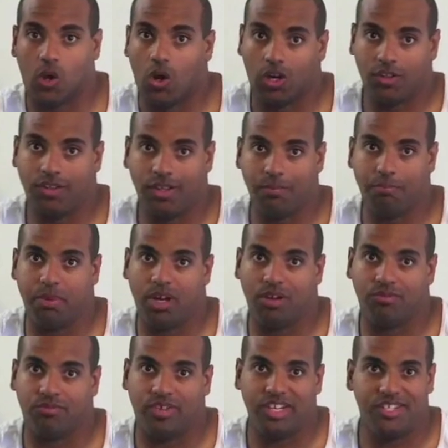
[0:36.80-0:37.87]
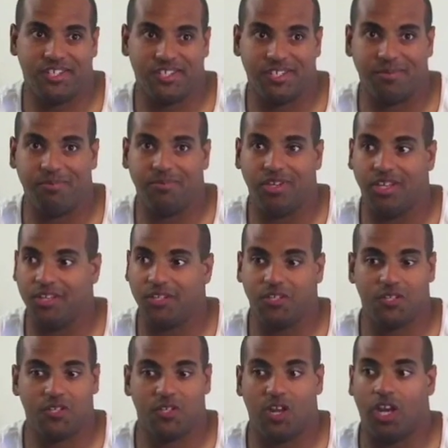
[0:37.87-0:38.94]
all of the above. Racism
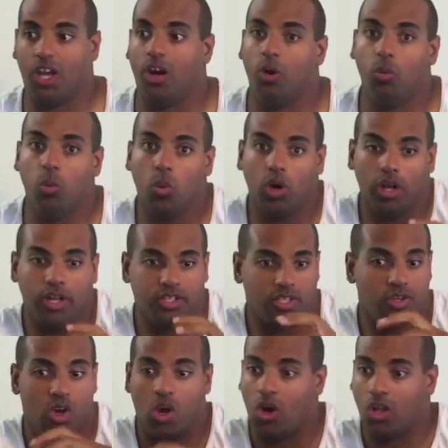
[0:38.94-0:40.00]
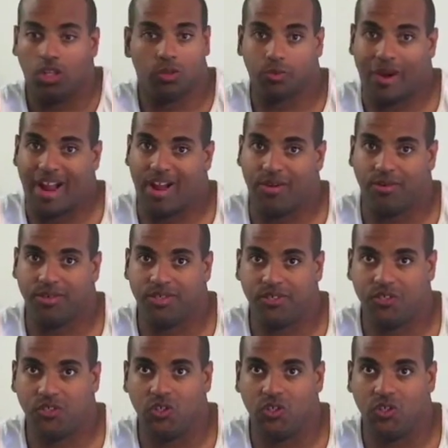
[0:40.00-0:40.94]
is an all-around